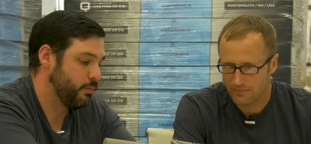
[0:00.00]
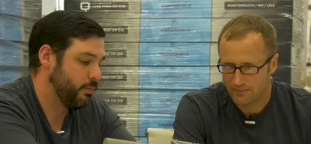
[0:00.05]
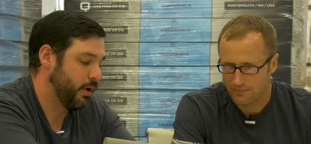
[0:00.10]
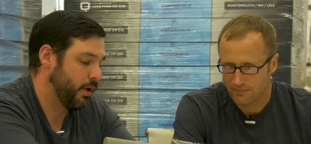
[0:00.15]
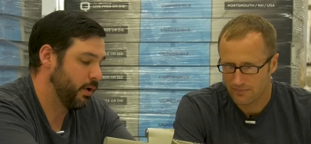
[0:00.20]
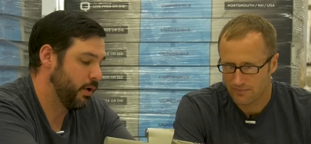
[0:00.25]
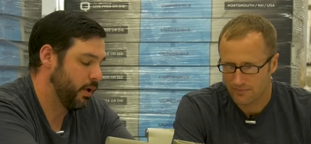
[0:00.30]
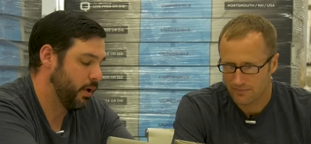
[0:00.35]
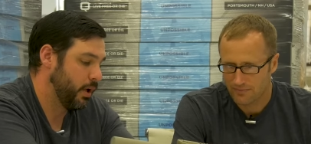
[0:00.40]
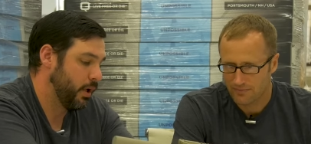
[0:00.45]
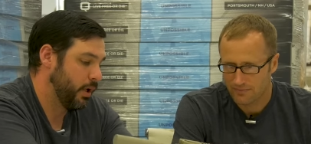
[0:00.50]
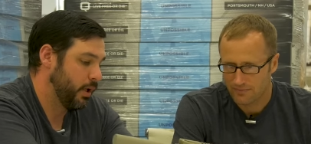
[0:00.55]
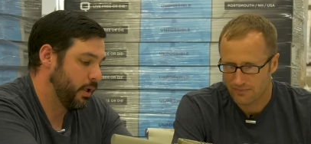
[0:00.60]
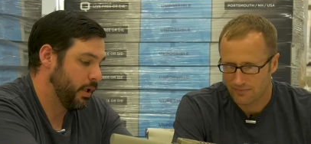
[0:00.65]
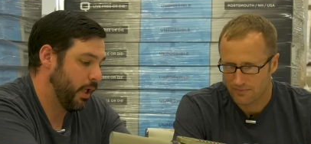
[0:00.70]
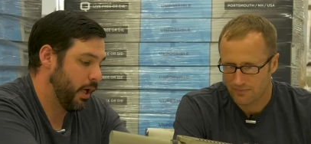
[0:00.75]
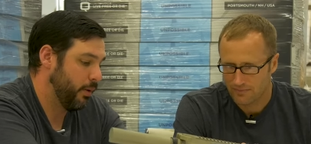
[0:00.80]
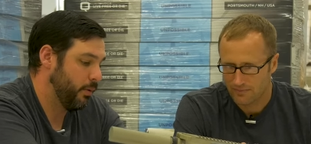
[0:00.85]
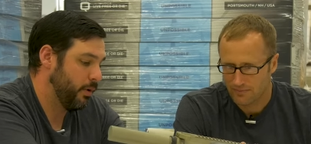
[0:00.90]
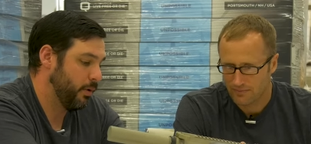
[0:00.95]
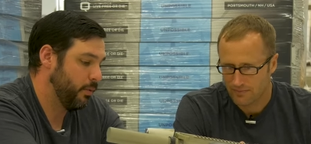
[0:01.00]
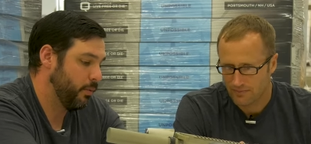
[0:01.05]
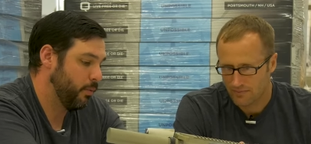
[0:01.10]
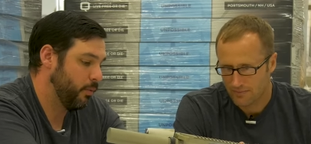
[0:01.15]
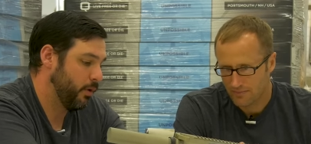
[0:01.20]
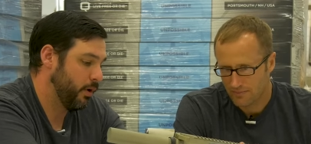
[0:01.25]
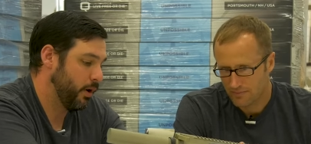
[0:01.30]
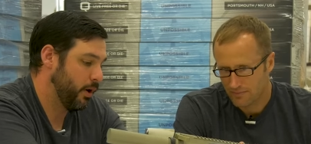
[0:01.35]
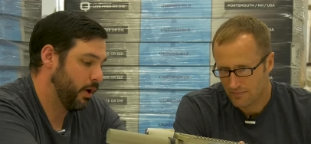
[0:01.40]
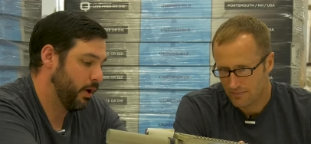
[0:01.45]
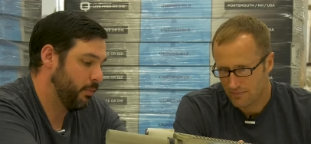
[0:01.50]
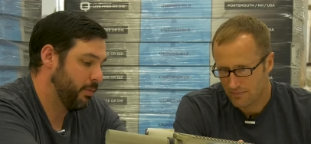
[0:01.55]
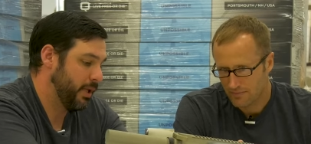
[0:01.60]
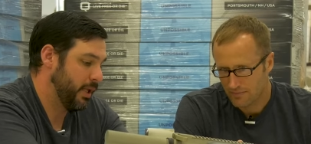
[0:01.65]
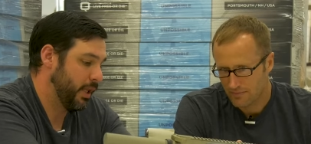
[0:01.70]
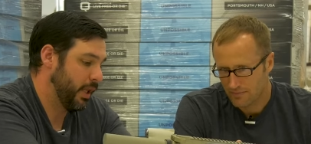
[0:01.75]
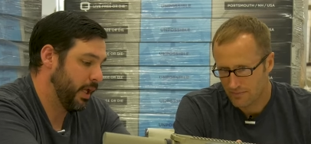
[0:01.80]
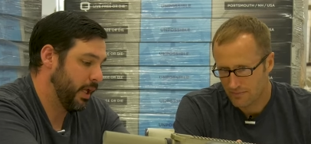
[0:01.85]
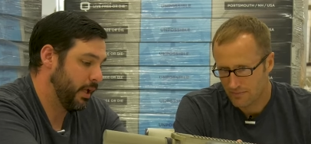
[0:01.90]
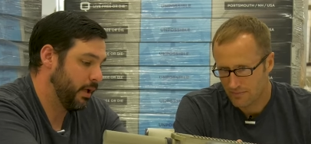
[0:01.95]
Speaker 1: but yeah, we, we're going to be
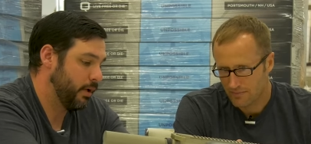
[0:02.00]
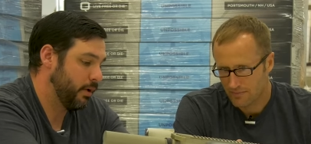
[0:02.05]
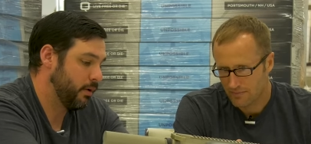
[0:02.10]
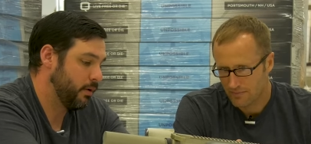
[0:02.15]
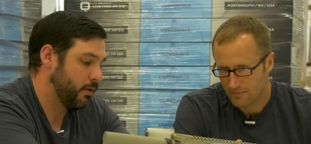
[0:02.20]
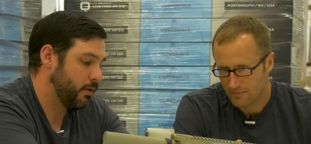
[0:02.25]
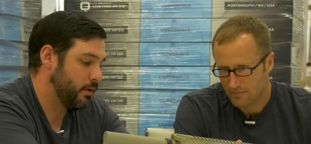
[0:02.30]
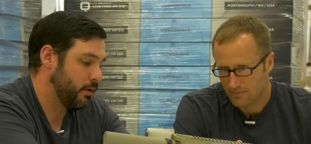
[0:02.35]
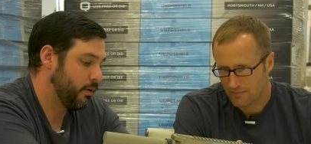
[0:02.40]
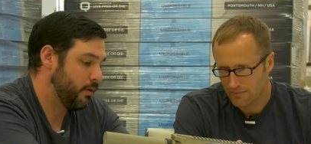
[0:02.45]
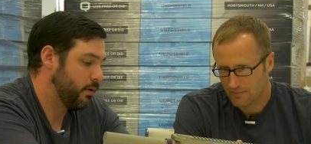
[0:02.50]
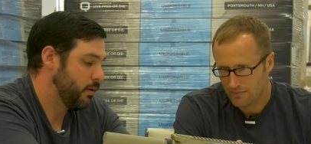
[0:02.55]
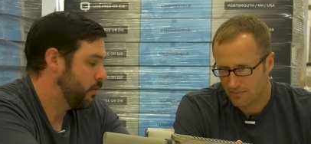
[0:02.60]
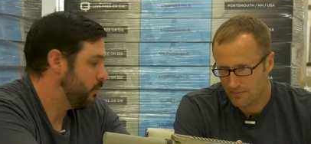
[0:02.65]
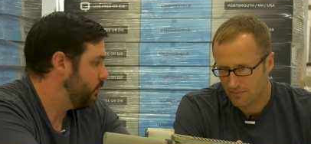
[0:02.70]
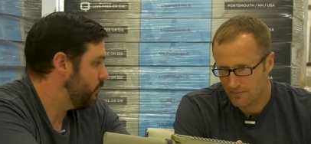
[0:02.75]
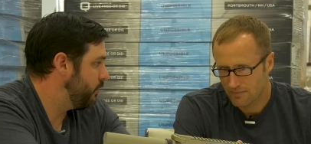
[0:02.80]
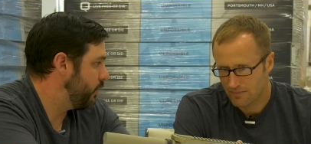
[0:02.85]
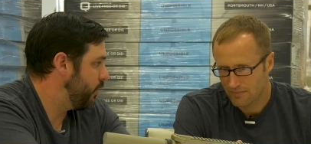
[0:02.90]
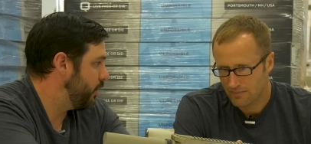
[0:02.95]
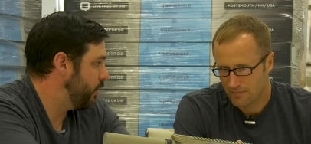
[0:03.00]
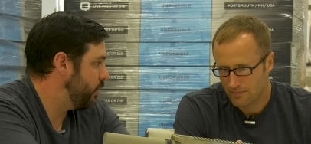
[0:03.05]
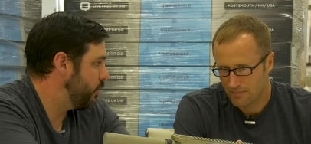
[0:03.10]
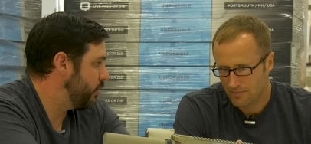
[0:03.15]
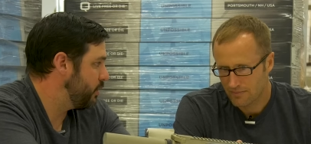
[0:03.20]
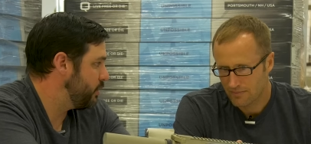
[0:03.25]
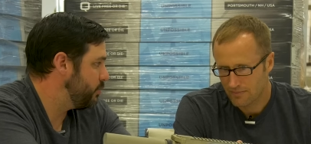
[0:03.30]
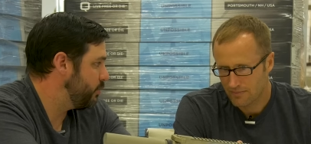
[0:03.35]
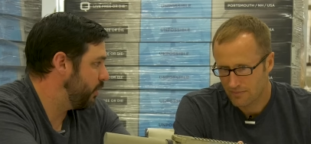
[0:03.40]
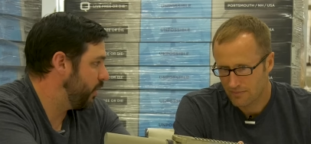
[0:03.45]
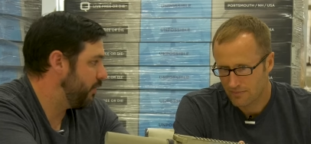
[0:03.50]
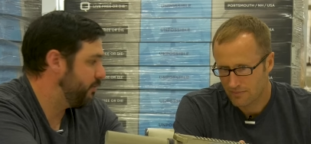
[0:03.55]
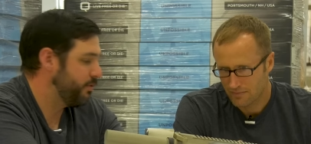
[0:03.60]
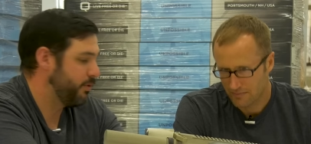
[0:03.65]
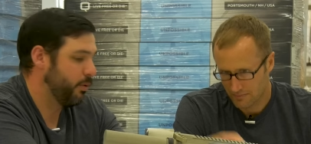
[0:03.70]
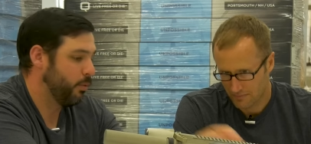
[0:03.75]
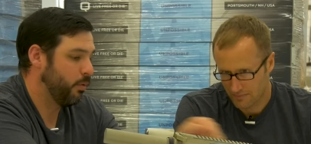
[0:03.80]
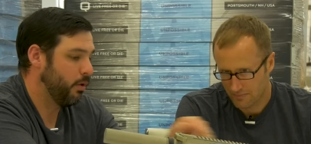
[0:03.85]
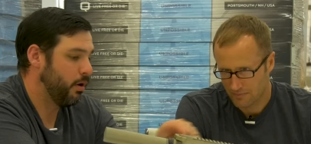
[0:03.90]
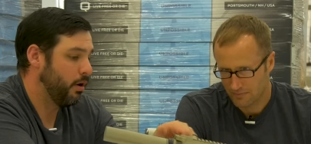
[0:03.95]
like very crisp off of
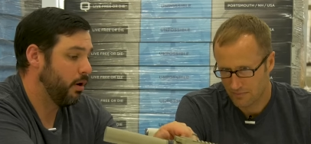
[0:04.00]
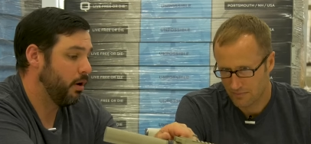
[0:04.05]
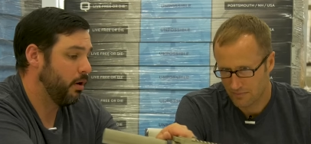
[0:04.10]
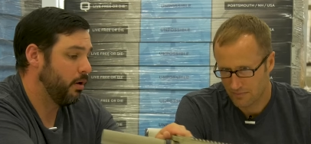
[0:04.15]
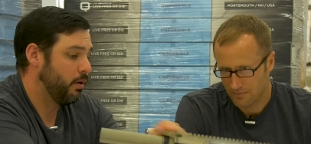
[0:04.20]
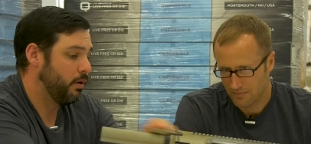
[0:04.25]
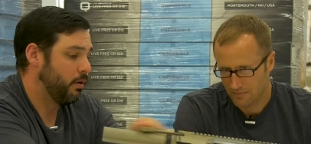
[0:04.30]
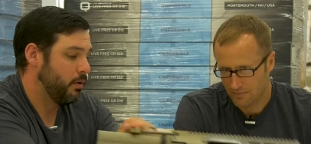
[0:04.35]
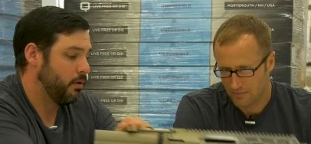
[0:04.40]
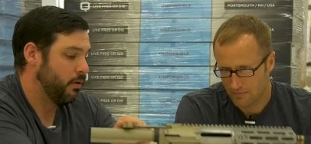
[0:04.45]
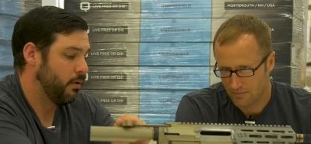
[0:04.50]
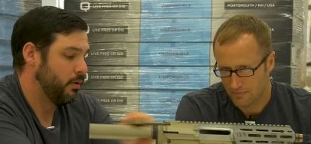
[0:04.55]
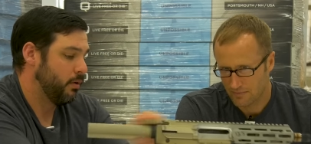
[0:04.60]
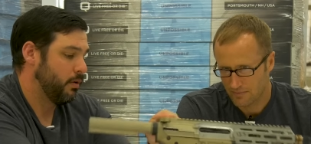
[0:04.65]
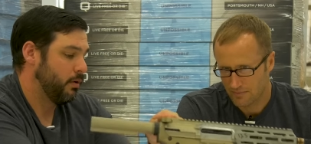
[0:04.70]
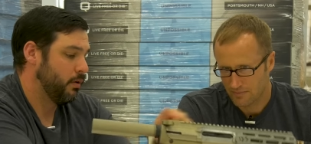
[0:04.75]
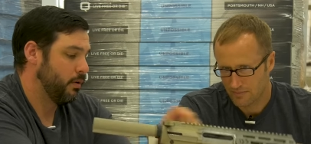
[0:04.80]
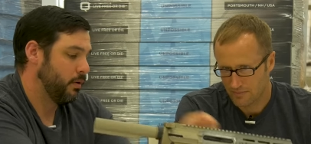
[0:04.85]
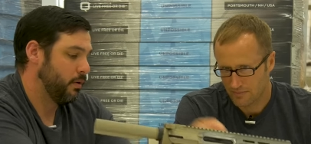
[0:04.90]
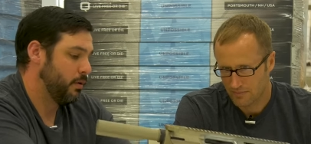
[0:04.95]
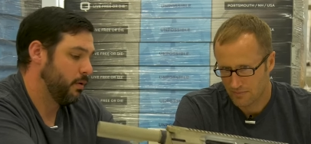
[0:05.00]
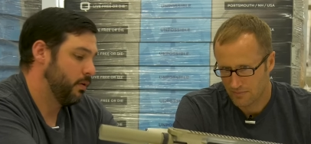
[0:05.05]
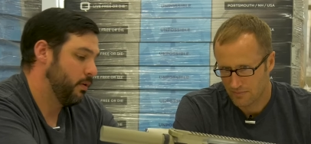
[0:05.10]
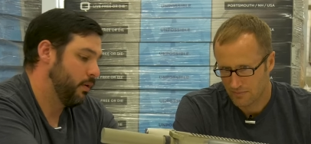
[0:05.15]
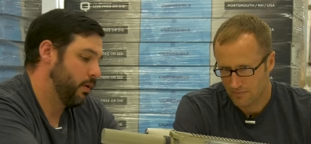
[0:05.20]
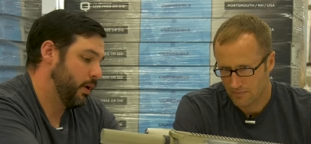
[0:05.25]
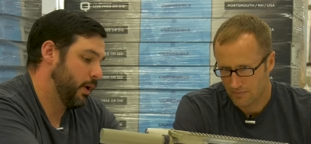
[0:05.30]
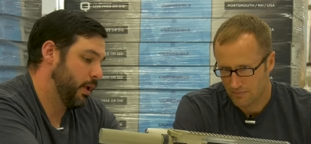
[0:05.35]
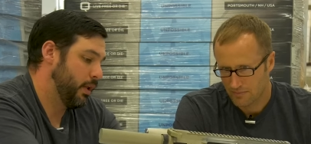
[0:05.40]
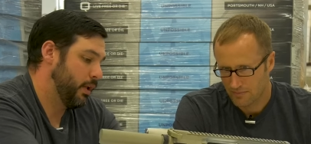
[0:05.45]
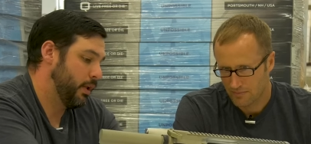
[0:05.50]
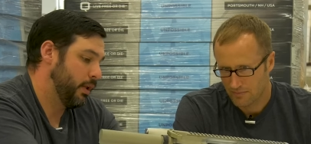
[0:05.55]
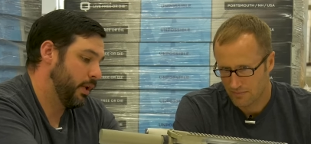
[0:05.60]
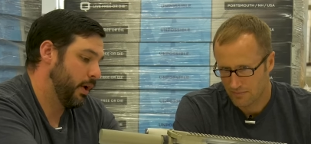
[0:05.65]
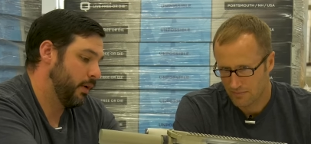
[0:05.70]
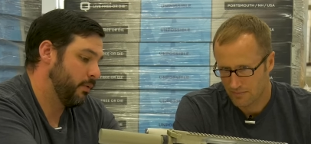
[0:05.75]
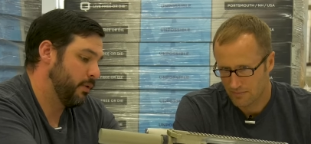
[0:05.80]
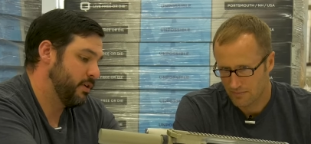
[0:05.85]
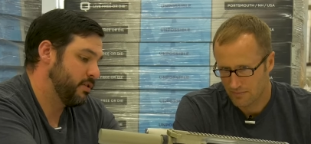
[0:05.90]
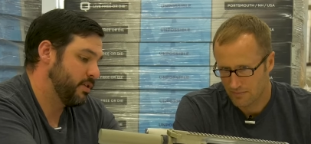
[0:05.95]
the wall, and then
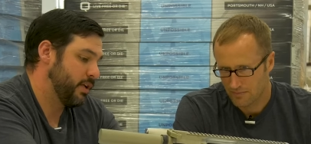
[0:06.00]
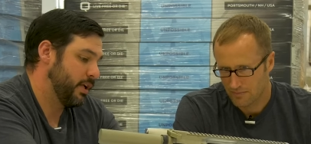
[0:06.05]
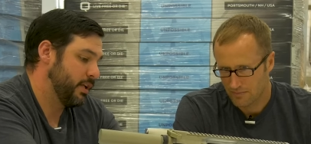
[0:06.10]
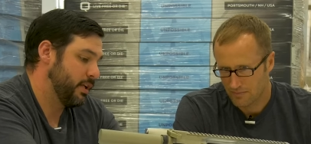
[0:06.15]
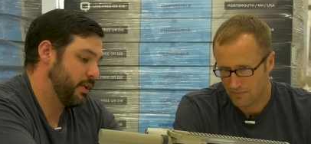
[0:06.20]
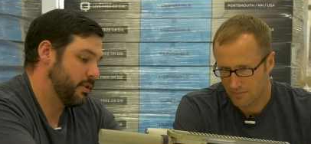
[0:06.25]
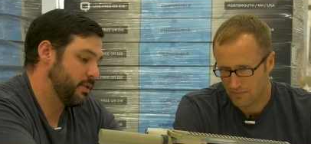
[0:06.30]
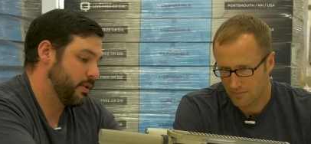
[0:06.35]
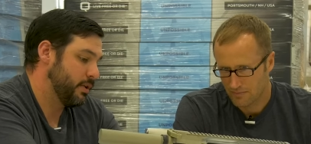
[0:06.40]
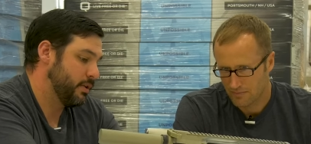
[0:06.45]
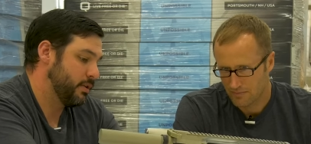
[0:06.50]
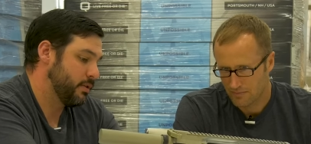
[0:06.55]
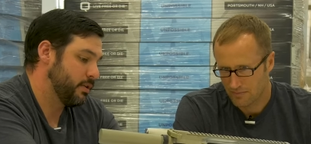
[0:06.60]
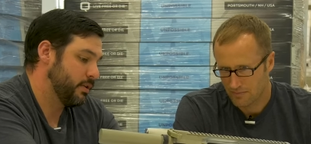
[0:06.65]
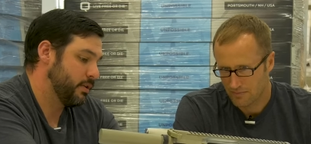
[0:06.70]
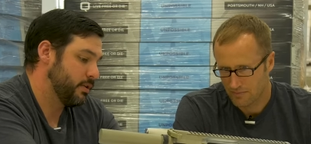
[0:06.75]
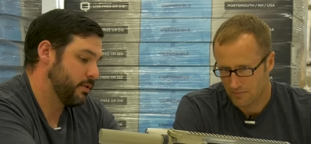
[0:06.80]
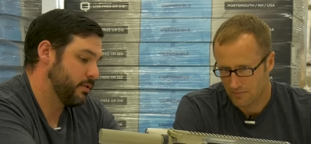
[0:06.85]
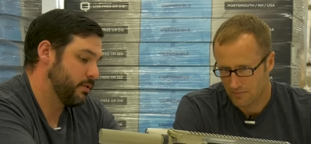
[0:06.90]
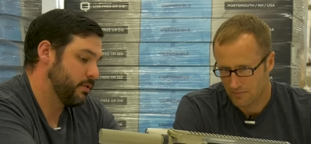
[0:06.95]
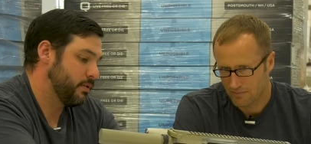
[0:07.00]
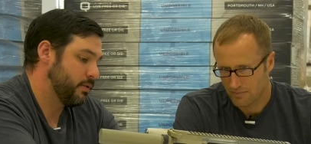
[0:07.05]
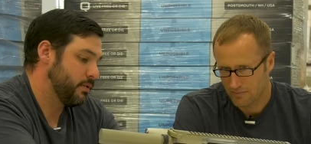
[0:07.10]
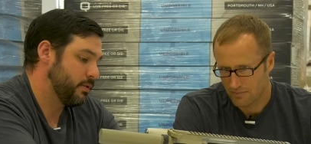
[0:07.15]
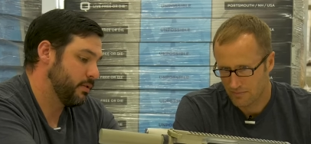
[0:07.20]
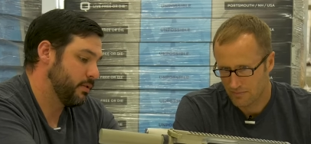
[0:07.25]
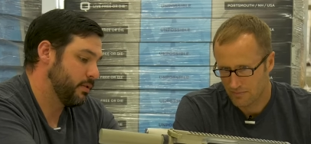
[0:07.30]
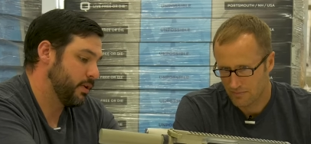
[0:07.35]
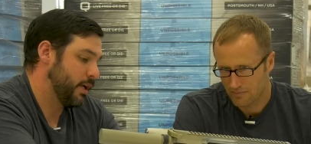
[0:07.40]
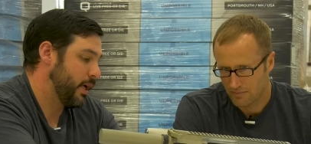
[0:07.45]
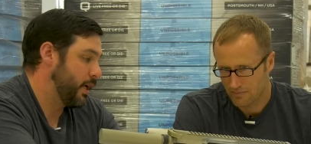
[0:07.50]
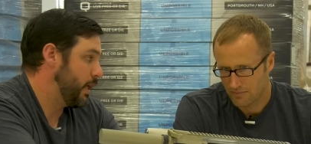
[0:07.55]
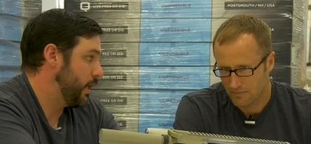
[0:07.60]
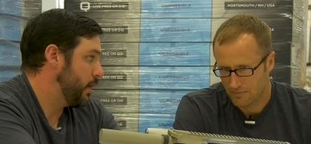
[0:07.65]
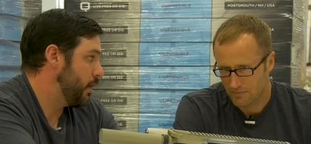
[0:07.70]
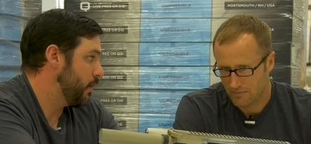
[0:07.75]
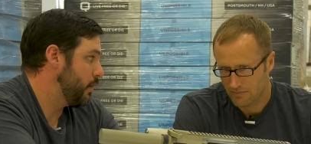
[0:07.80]
that reset distance is tiny.